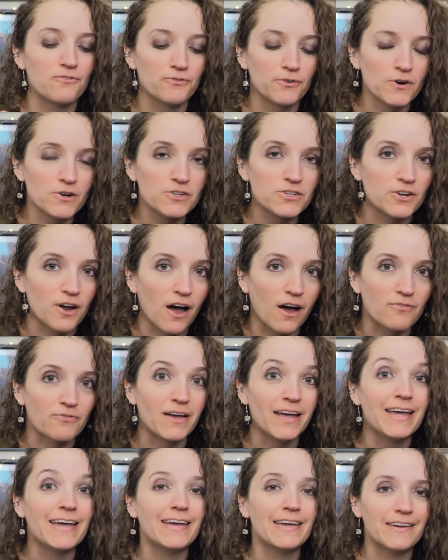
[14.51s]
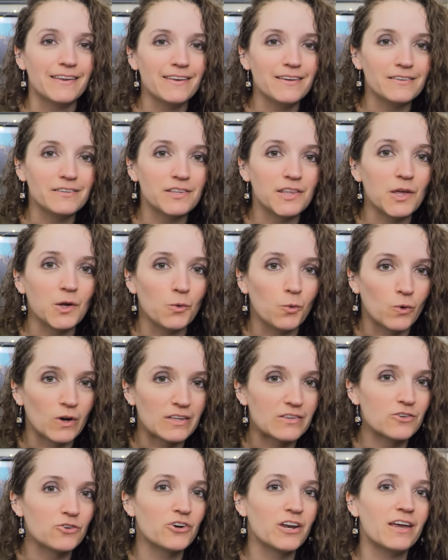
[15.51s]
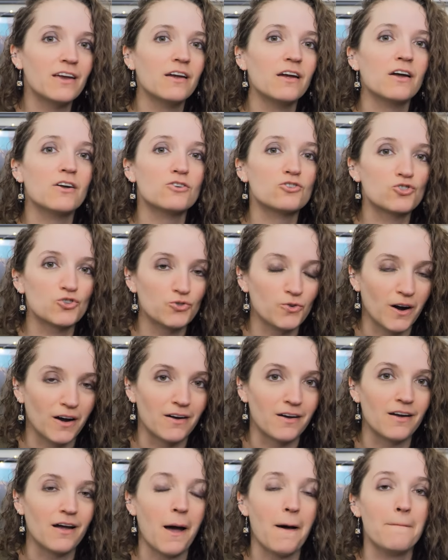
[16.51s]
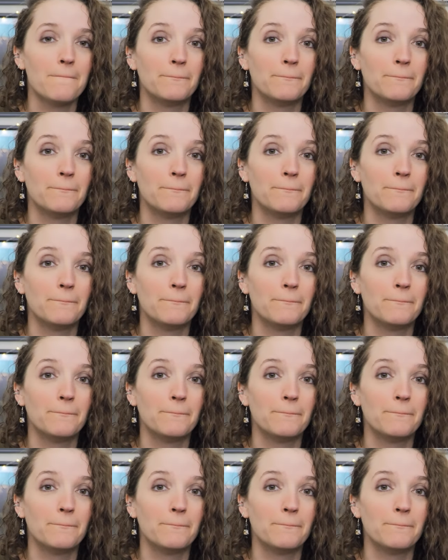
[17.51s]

First off, it is the Wizarding Trunk